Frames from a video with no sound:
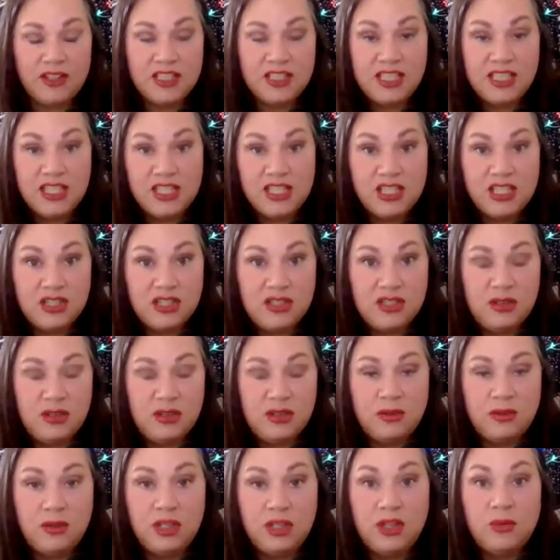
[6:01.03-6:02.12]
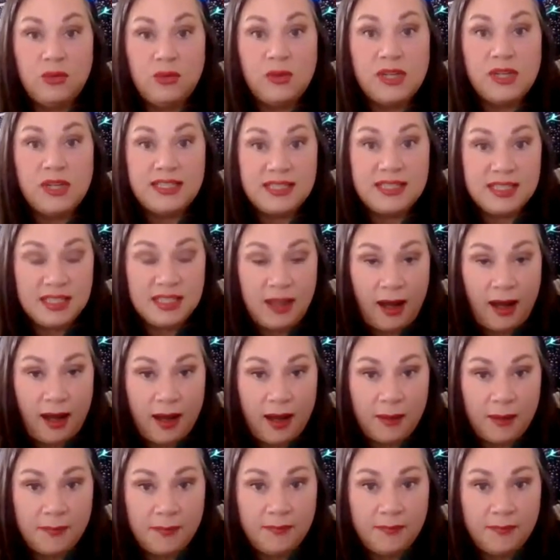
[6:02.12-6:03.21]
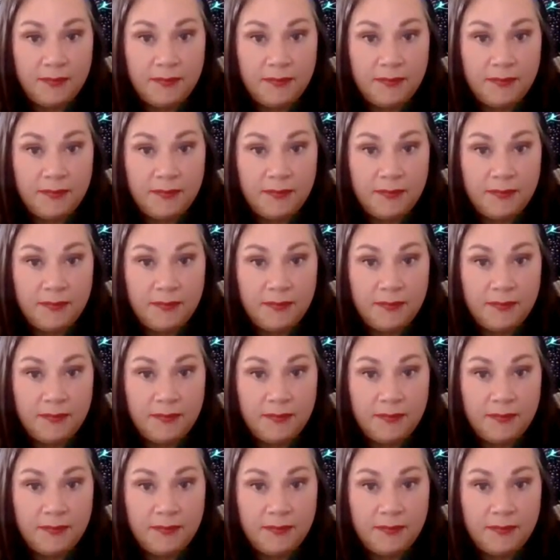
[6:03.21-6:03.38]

your attention to and you want it to stop,